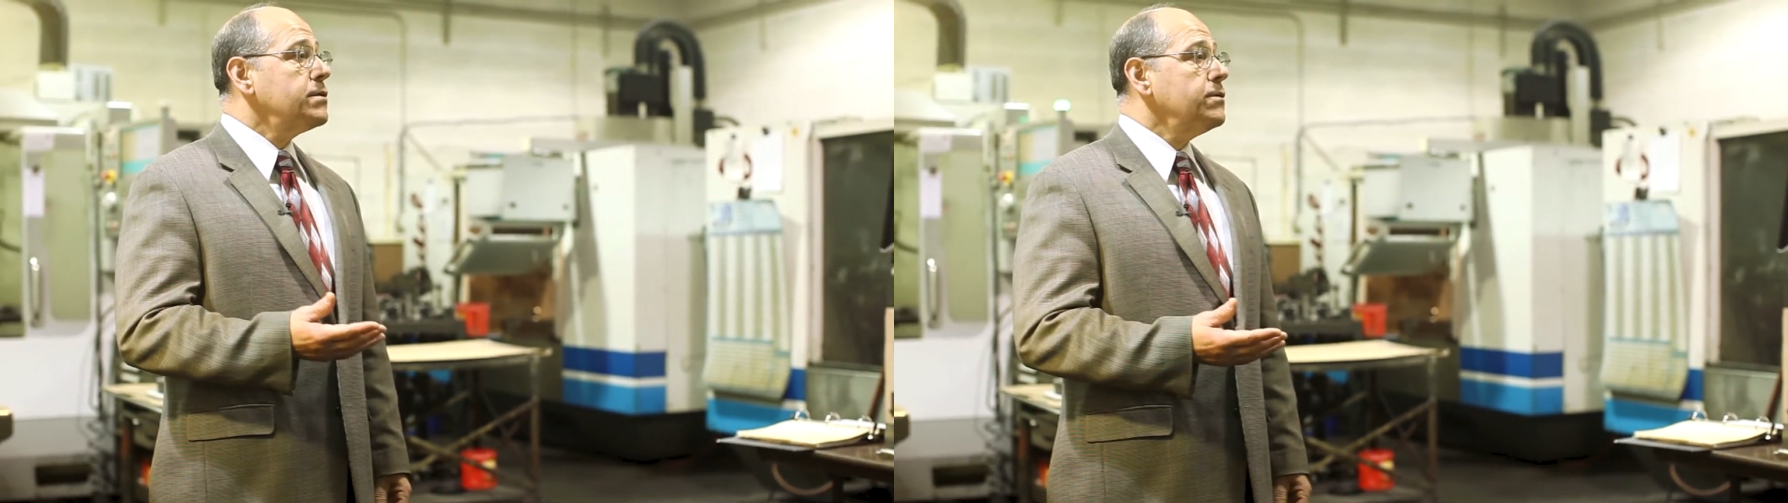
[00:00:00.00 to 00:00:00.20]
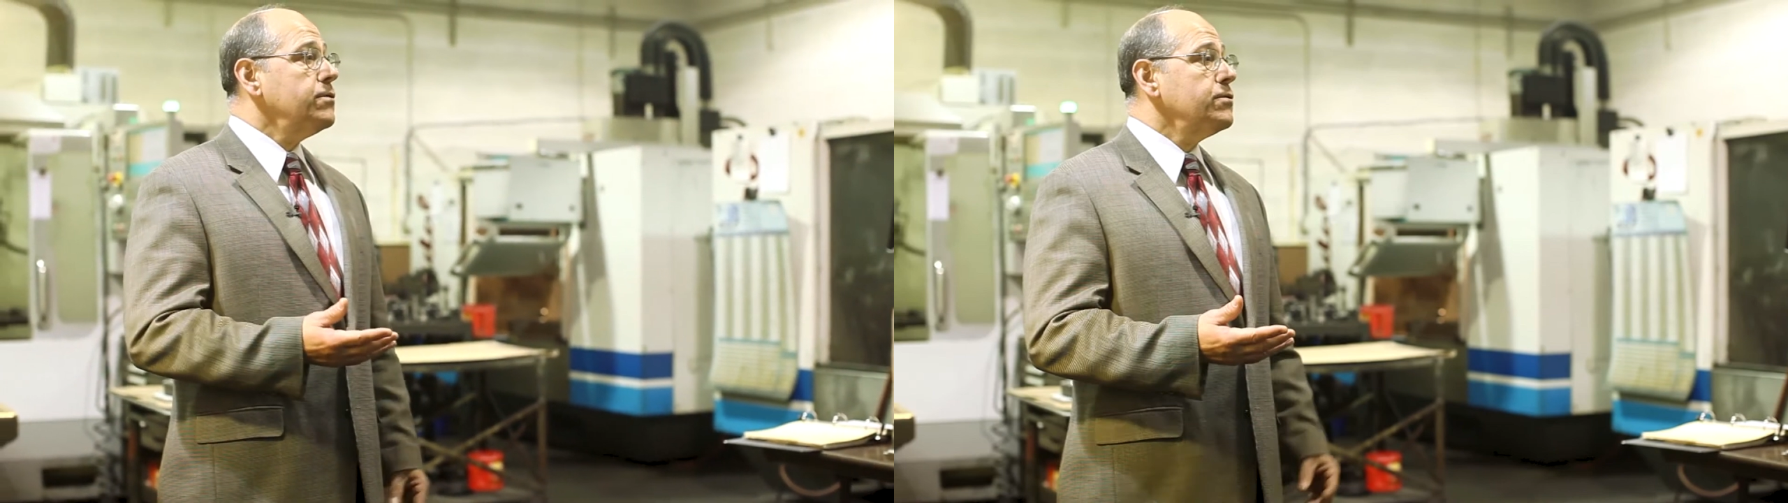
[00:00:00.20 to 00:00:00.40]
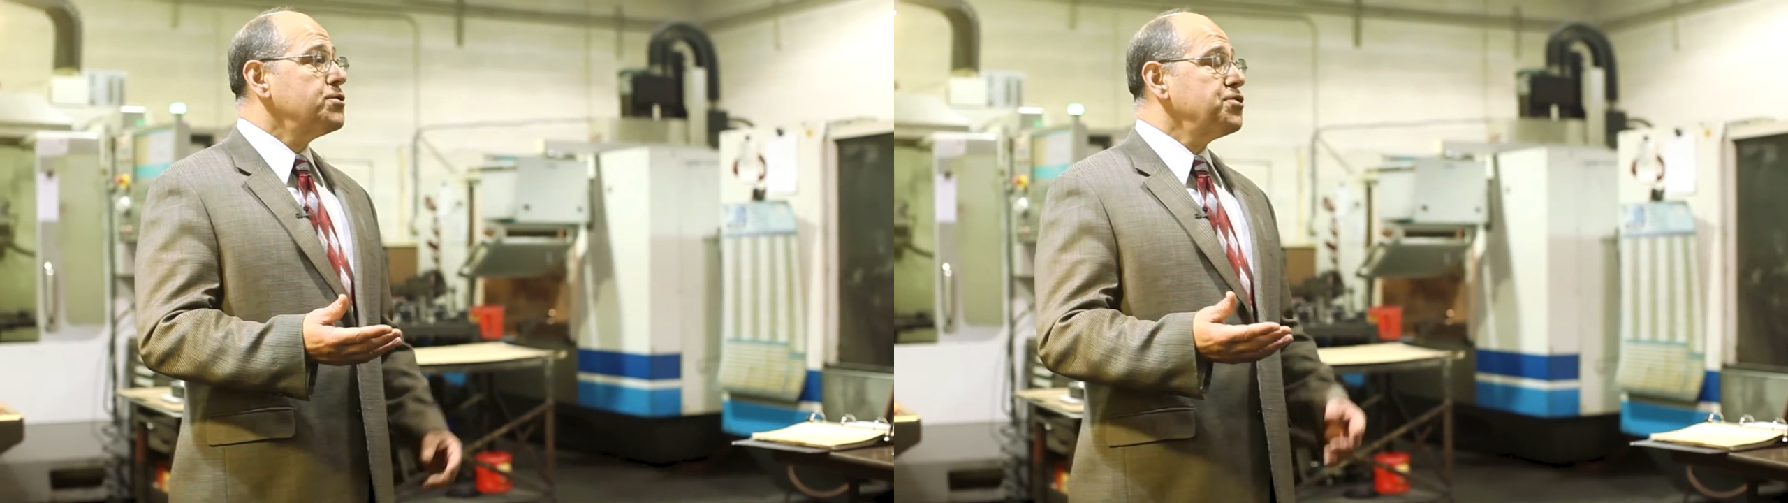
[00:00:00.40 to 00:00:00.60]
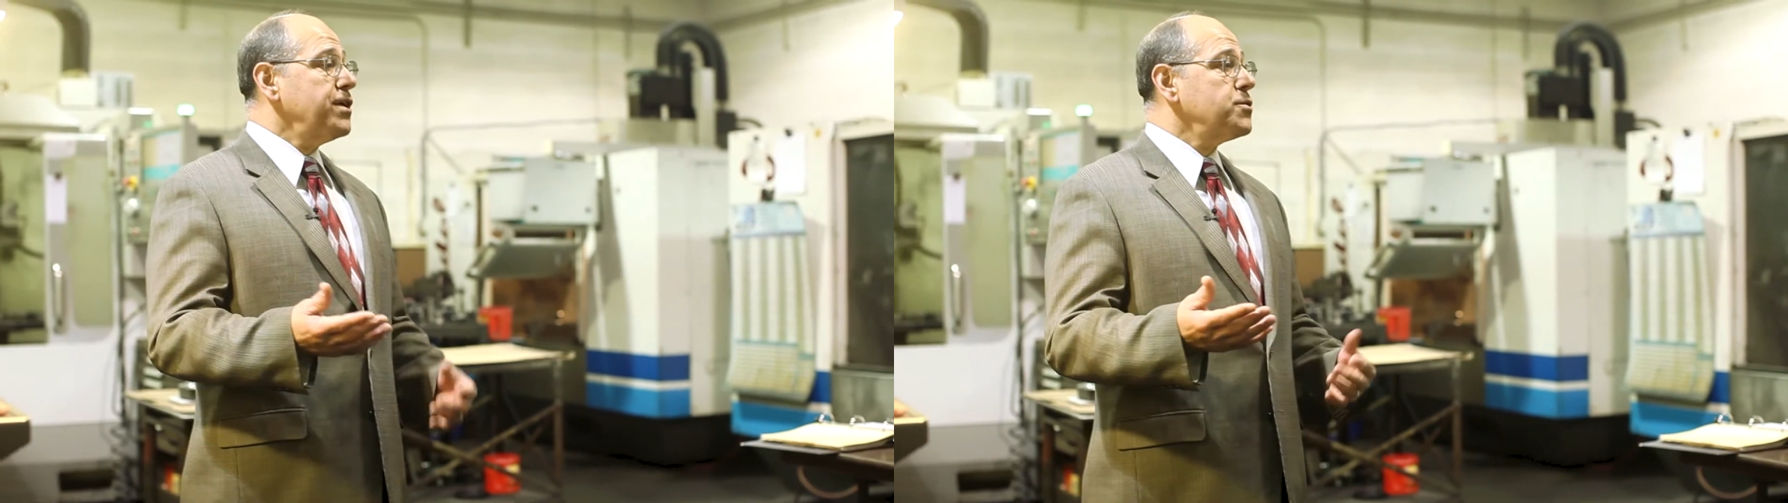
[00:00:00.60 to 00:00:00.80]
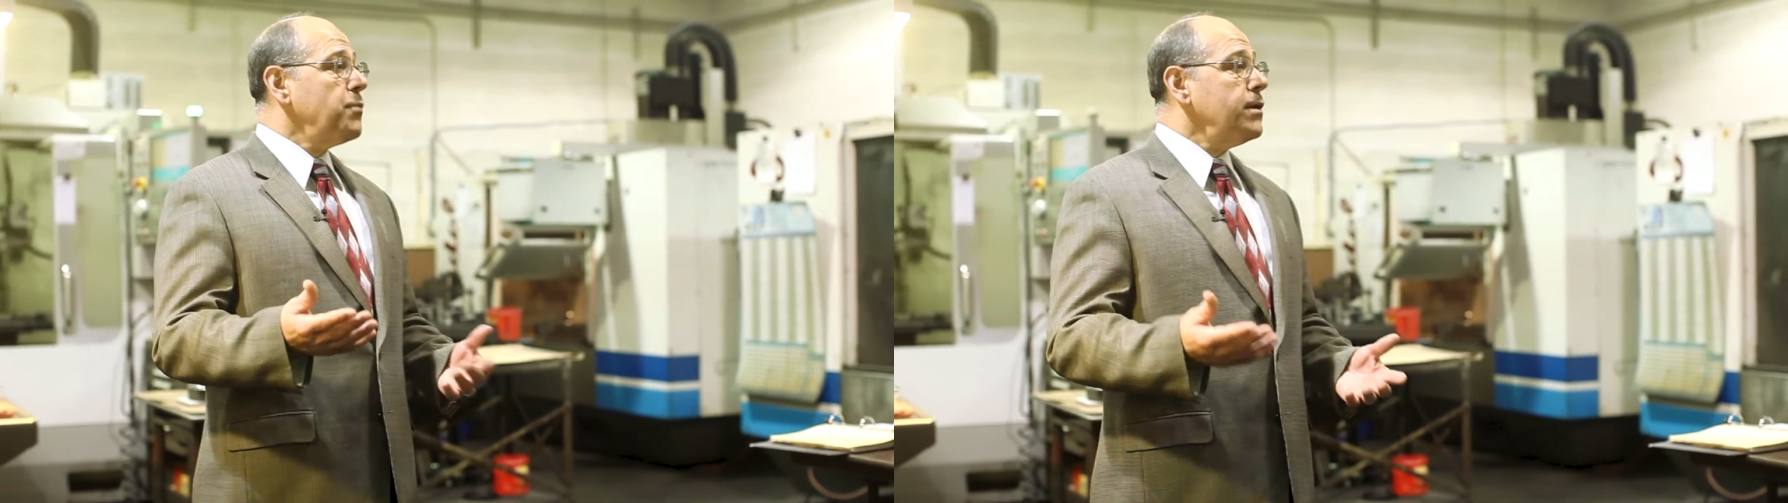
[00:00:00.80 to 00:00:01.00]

to 6